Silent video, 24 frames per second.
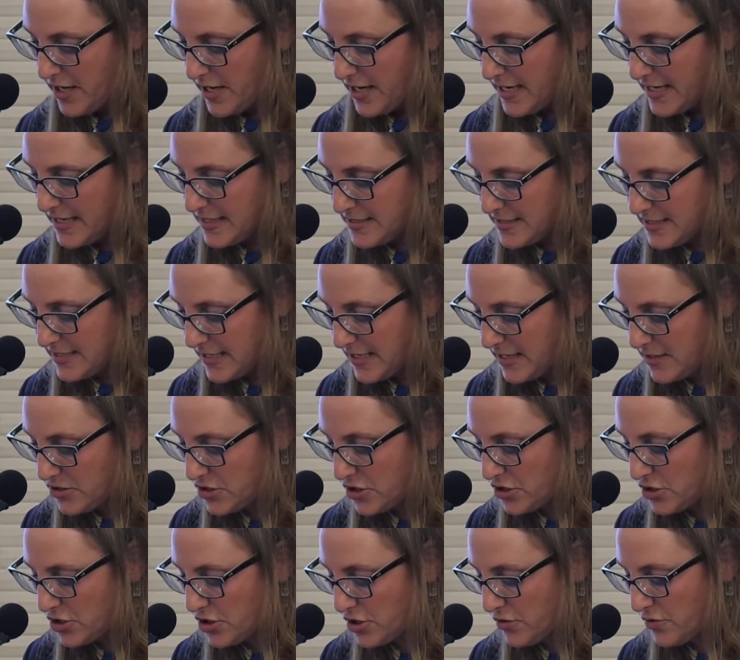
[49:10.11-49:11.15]
Indeed, to
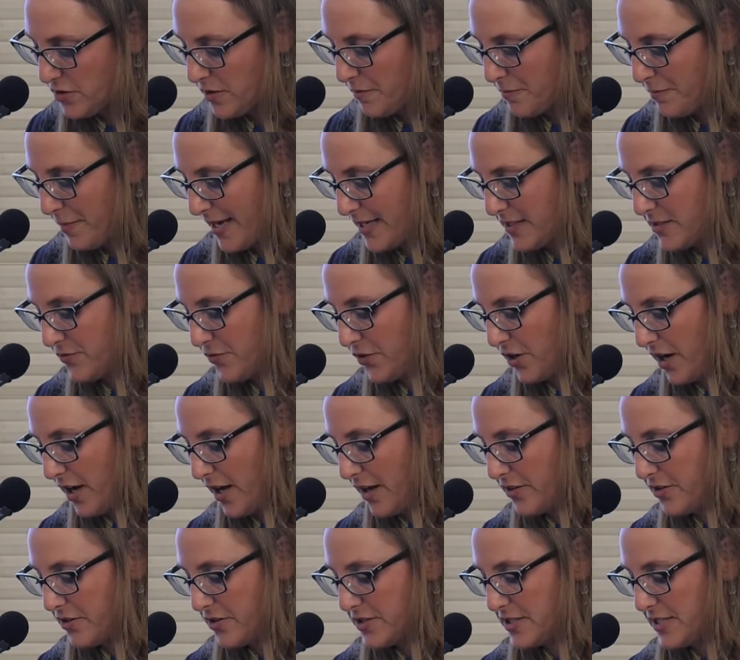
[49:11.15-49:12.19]
do the best for
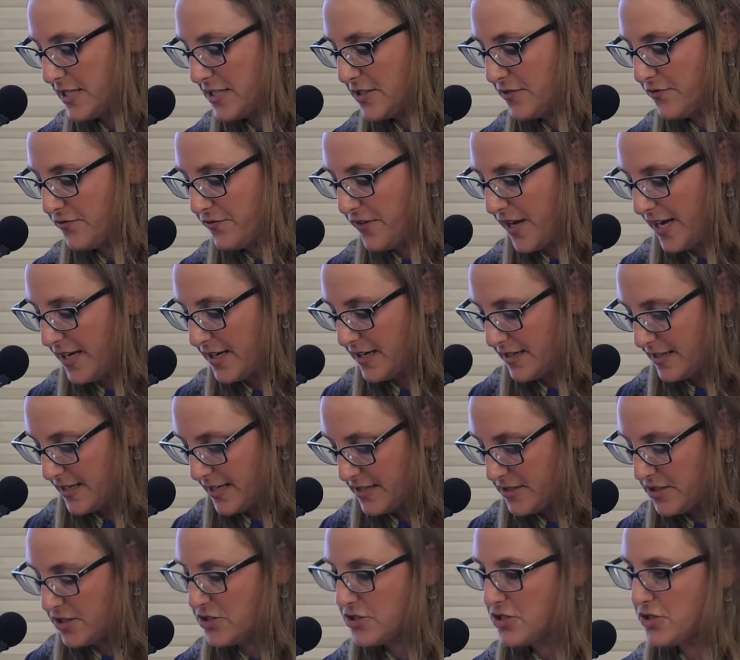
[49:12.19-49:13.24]
others is finally
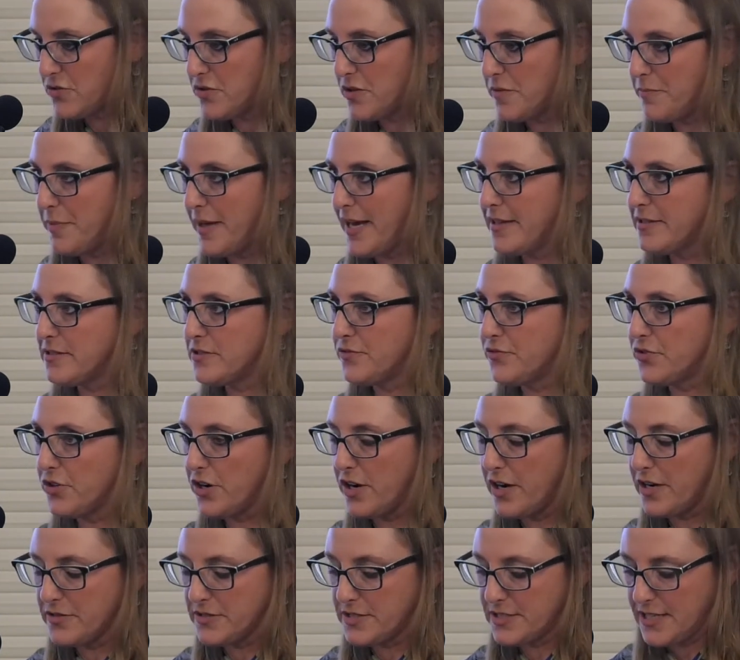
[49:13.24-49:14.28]
to do the best for
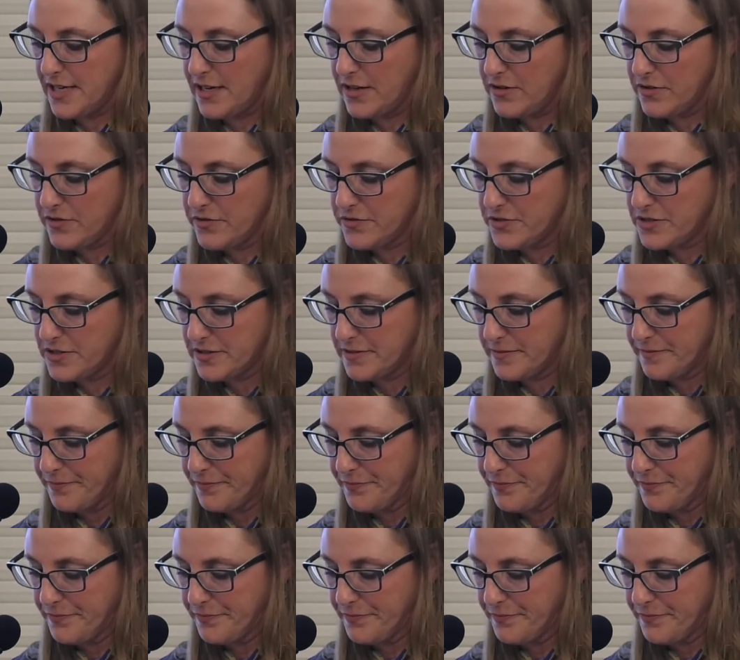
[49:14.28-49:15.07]
ourselves.